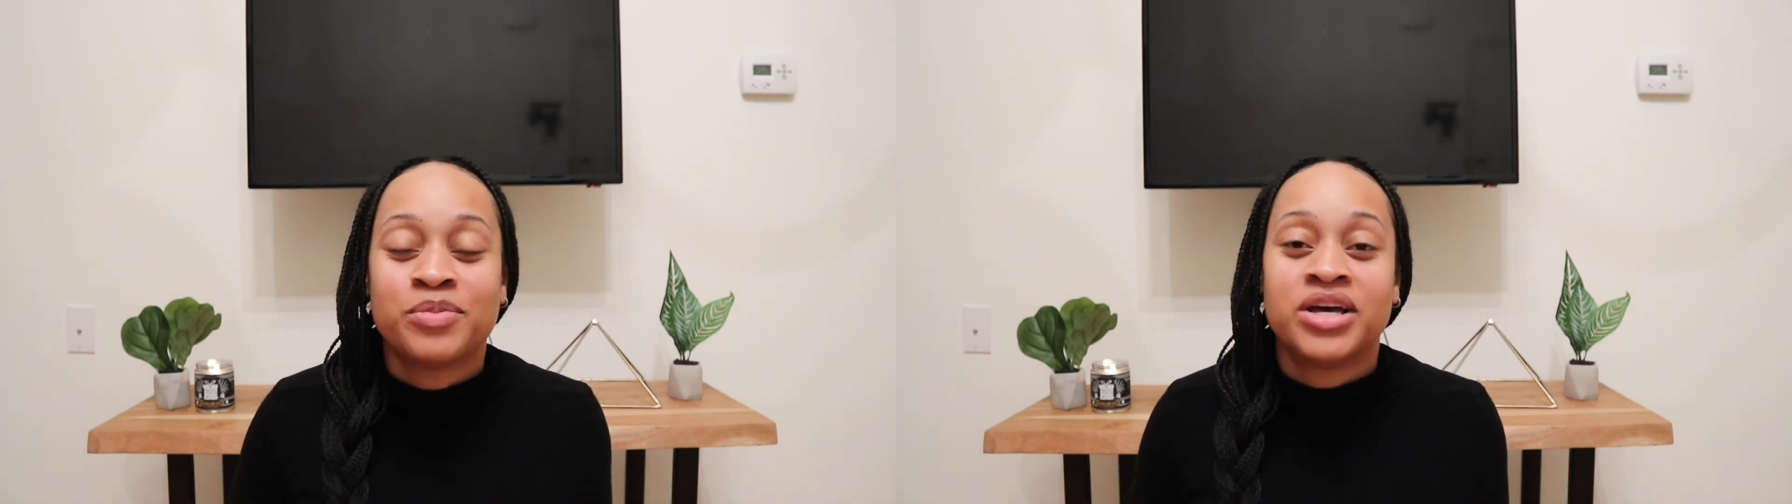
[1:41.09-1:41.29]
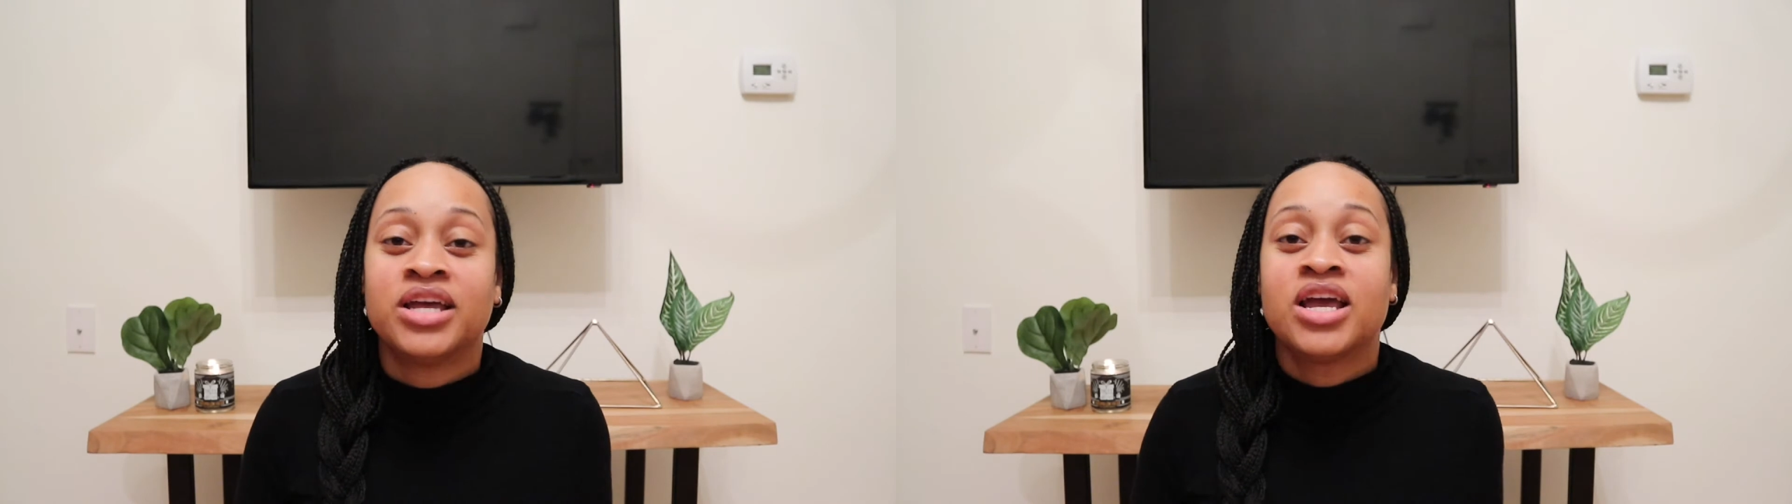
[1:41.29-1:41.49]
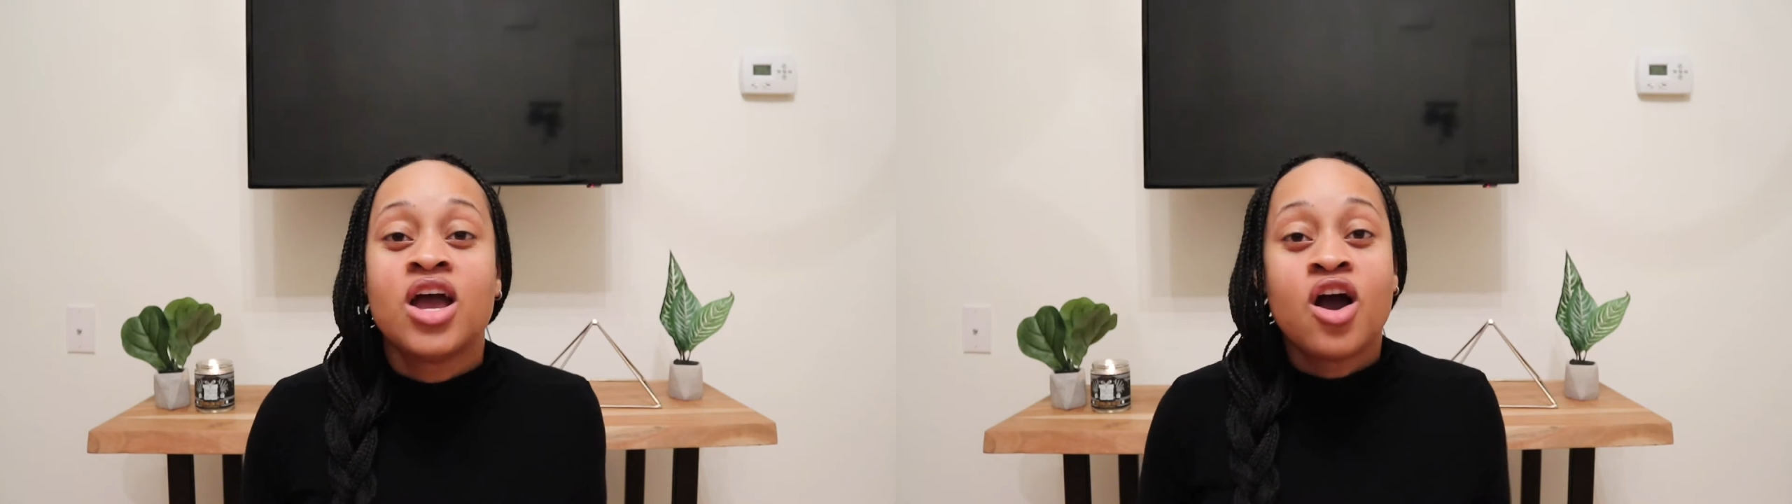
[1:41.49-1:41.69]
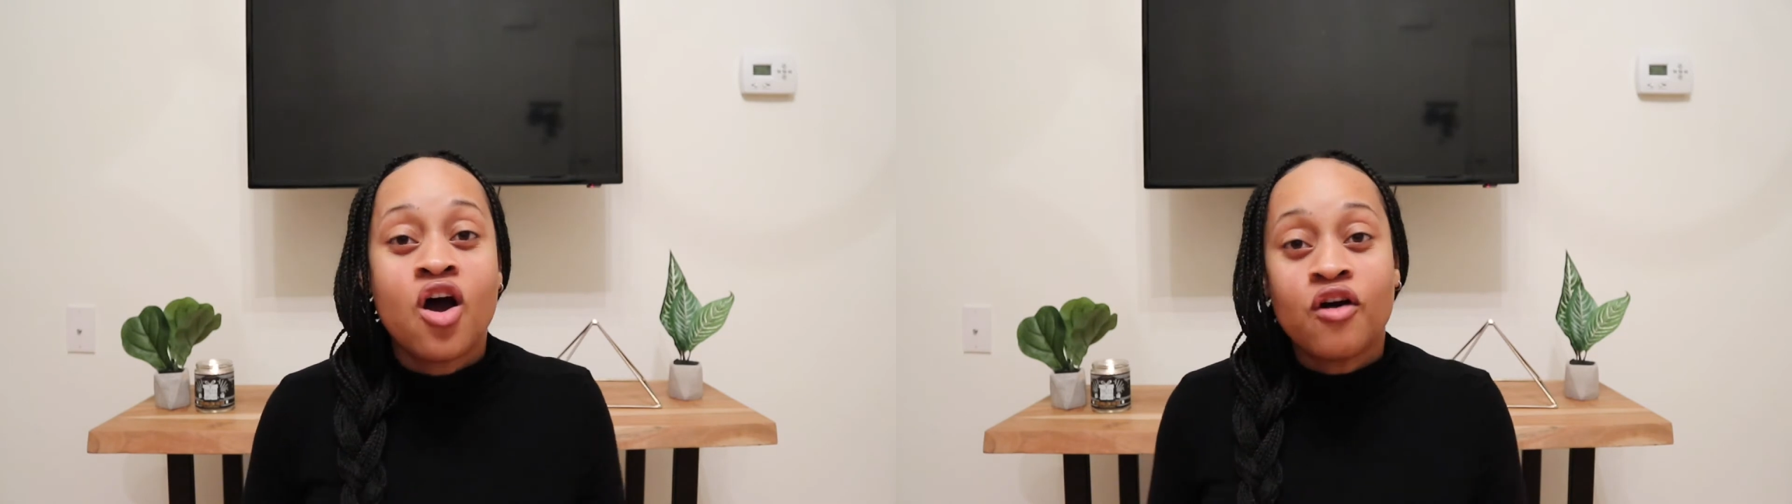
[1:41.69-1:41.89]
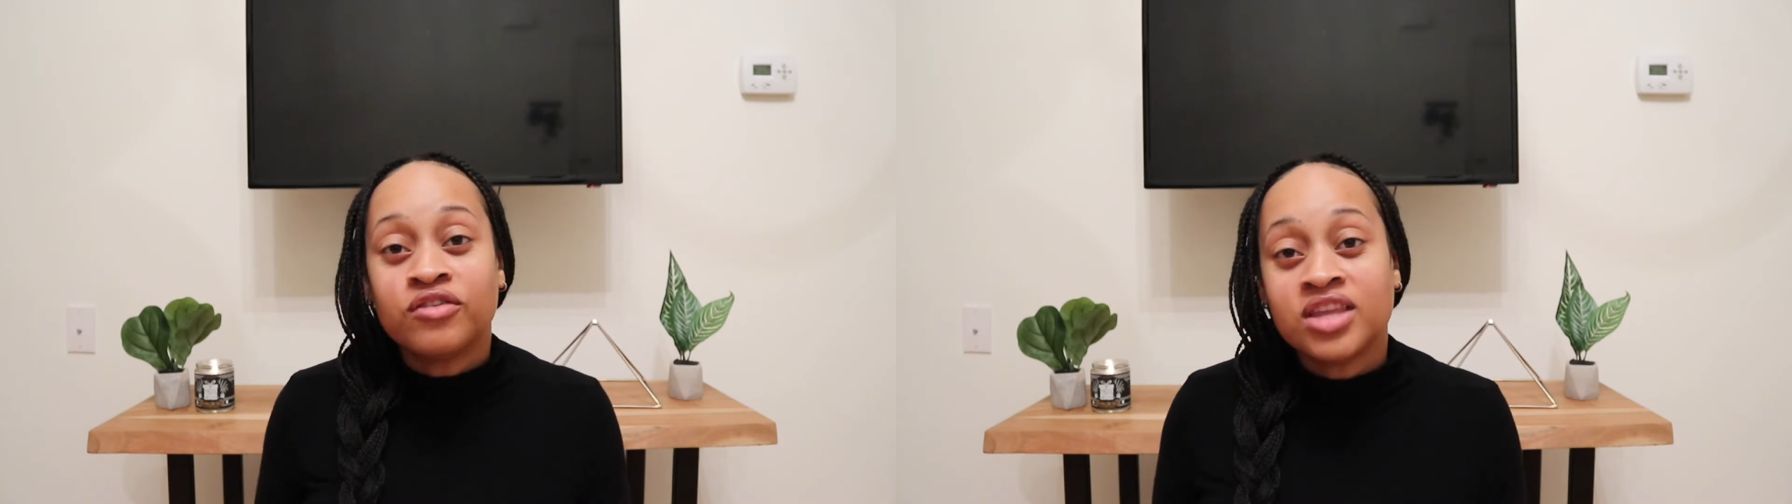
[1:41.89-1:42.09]
But
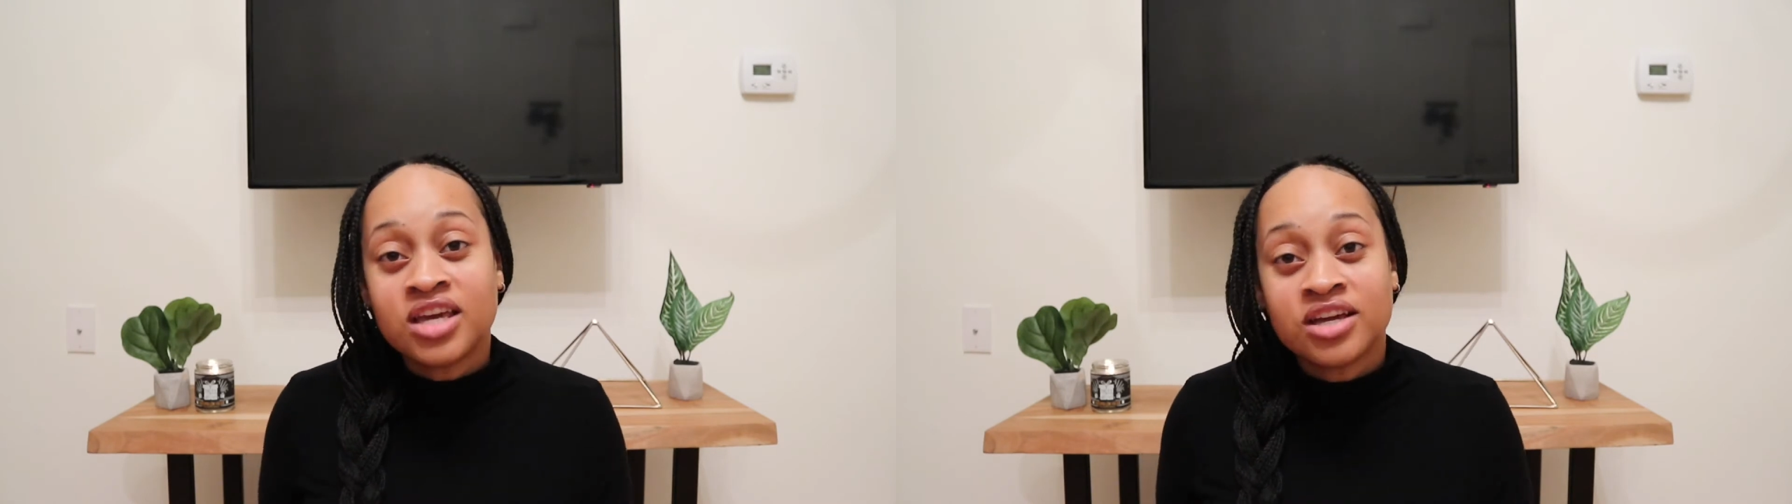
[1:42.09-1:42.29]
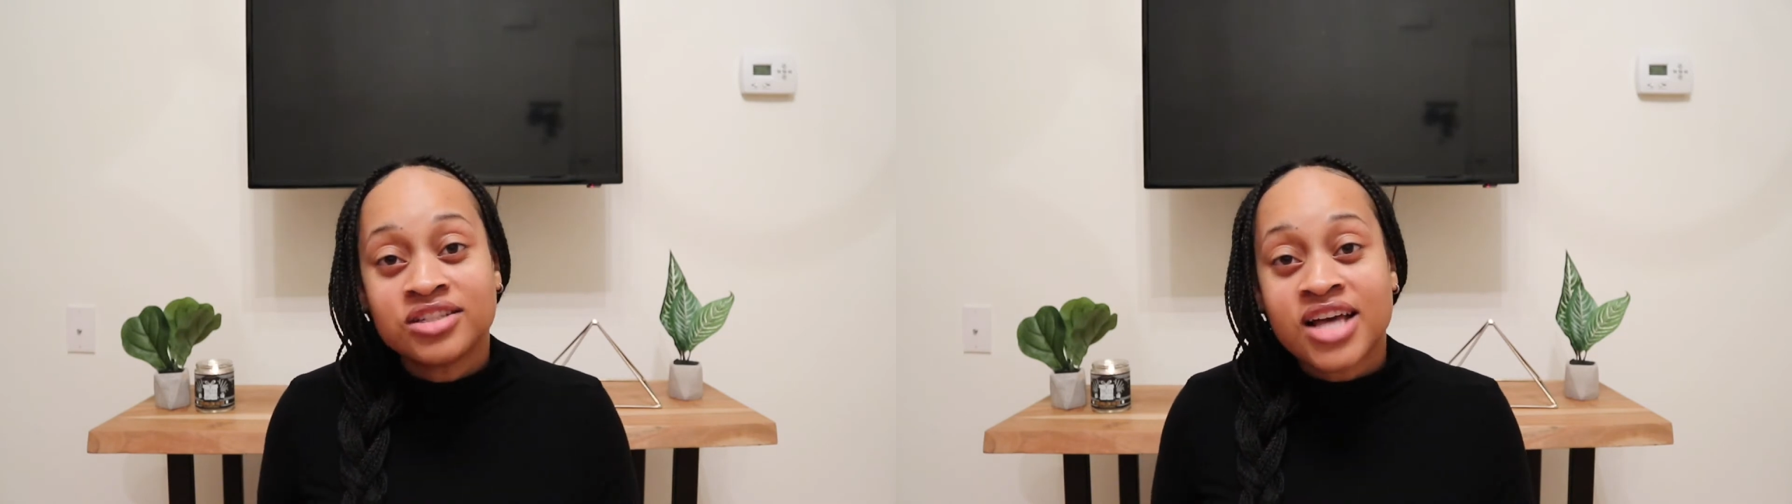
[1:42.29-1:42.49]
over the years,